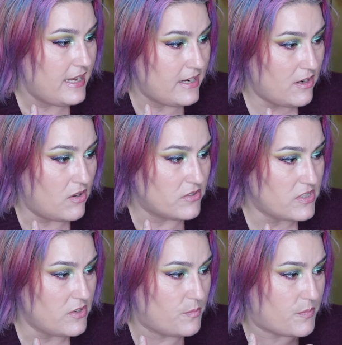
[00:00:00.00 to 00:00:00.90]
It
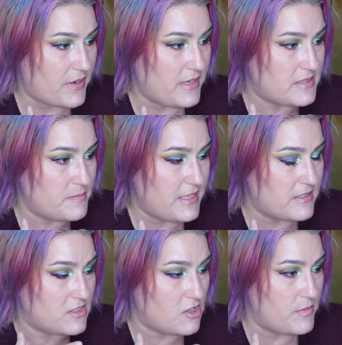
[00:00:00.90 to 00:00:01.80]
also brings me
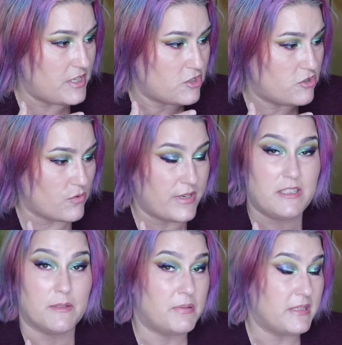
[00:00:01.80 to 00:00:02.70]
so much joy
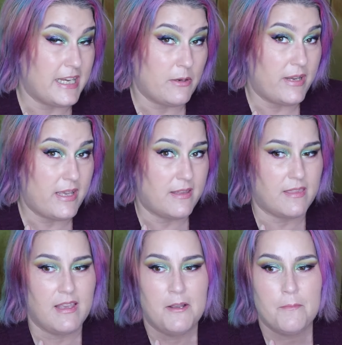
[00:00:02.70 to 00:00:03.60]
to play with.
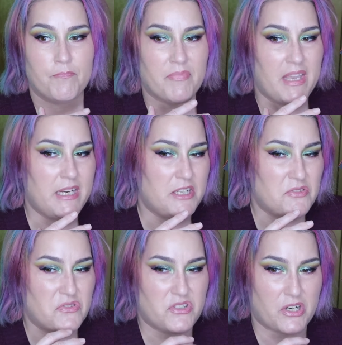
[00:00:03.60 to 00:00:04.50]
It
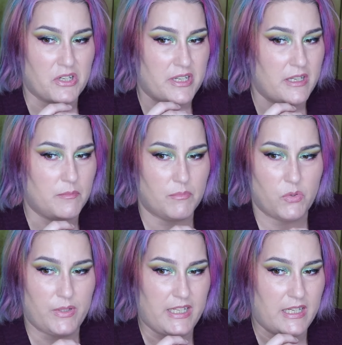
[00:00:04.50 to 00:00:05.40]
is dark and
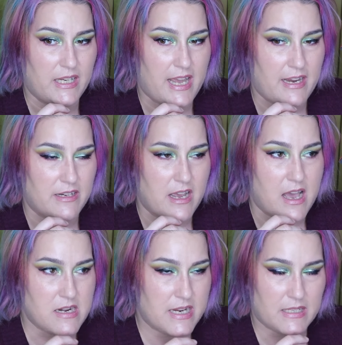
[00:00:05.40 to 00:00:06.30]
moody and
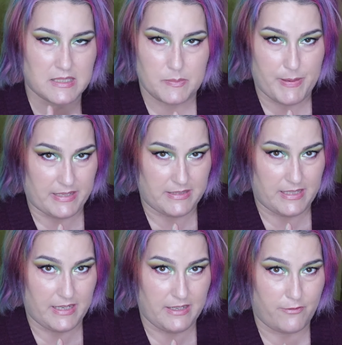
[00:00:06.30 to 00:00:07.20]

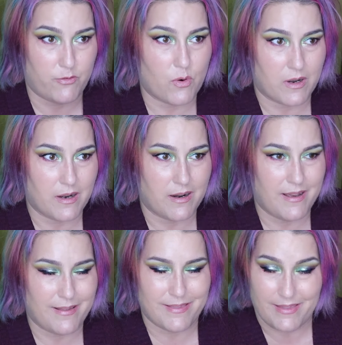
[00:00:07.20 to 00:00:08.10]
unexpected for
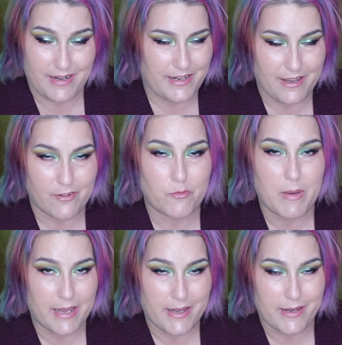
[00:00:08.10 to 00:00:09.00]
a lady of
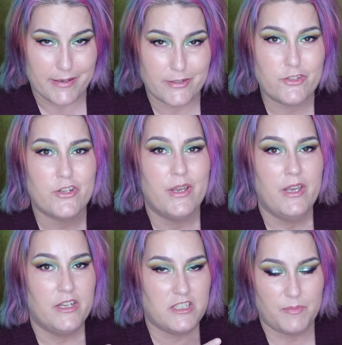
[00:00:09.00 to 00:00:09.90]
my age
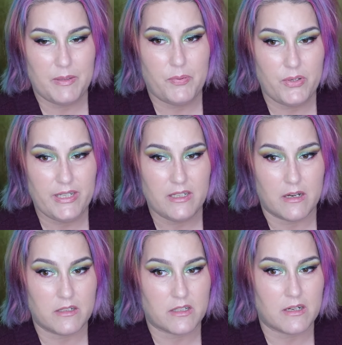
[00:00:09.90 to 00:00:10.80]
to be putting
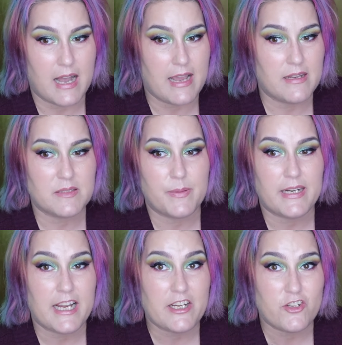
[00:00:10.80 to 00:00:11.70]
on her eyes,
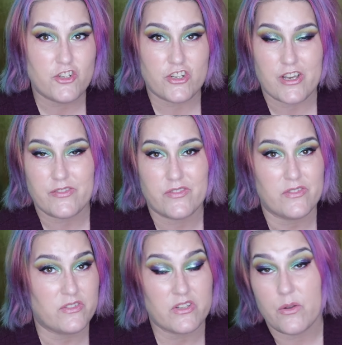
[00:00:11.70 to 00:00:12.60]
but I
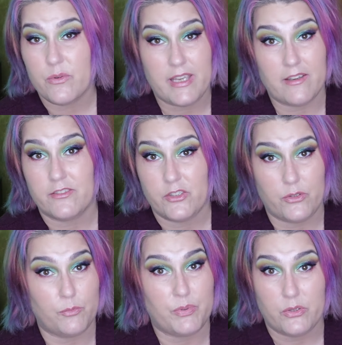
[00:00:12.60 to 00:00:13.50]
just don't give
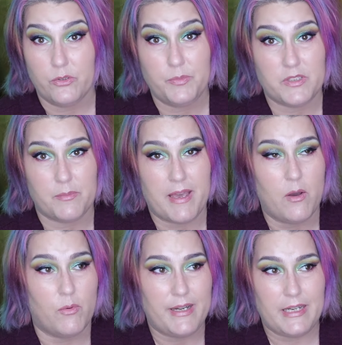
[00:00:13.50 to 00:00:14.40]
two poops
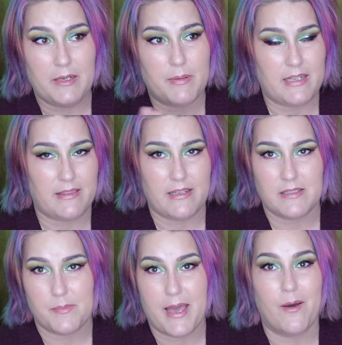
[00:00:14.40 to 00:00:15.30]
about what anybody
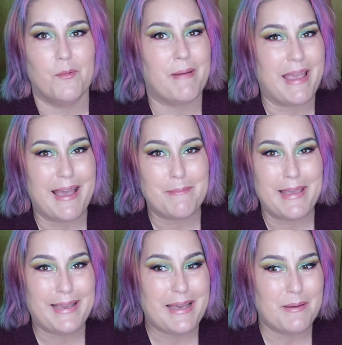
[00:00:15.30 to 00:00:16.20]
thinks about my eye
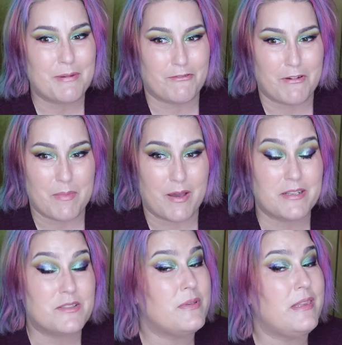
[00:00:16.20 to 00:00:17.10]
makeup, if I'm
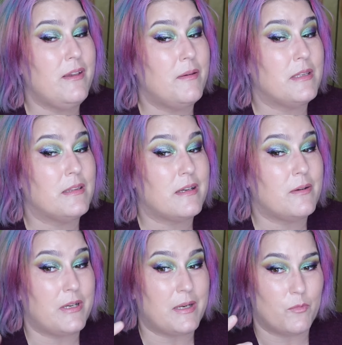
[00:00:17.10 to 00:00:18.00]
honest with you. I mean, look
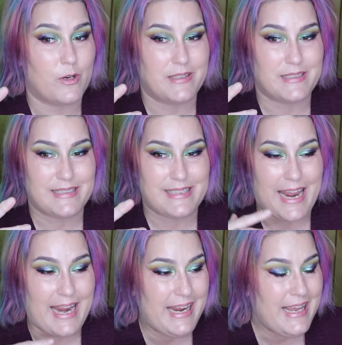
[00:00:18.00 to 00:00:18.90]
at what I'm wearing
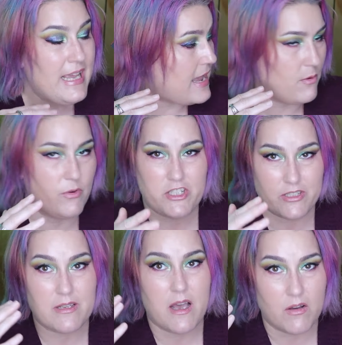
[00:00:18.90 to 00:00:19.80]
today, which
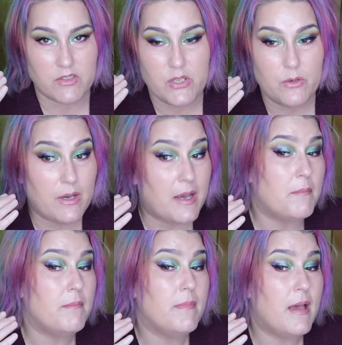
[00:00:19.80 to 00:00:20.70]
is also
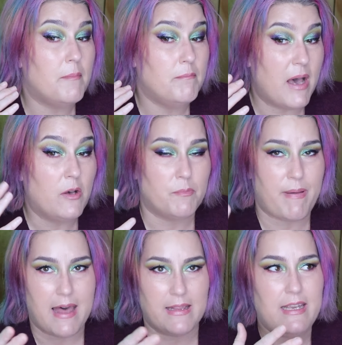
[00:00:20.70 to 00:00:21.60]
a, a melt
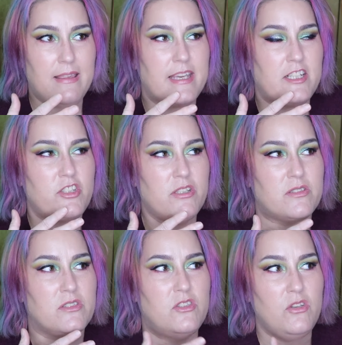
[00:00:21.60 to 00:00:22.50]
palette. They
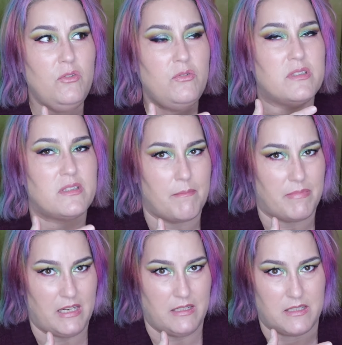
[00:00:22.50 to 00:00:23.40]
just do
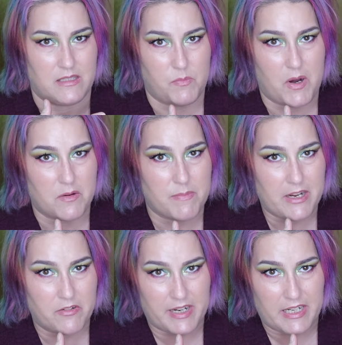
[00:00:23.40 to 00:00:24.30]
something to spark my
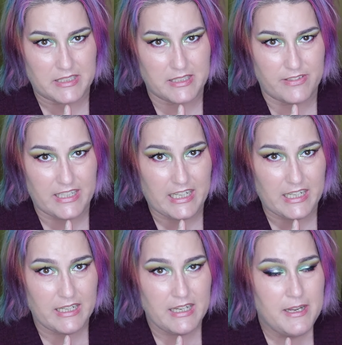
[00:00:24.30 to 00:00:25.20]

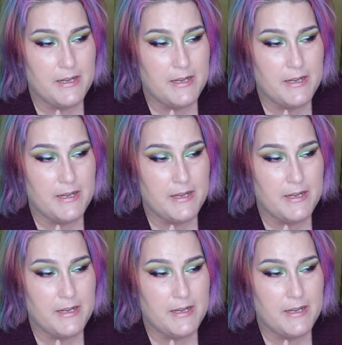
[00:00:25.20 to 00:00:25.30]
creativity.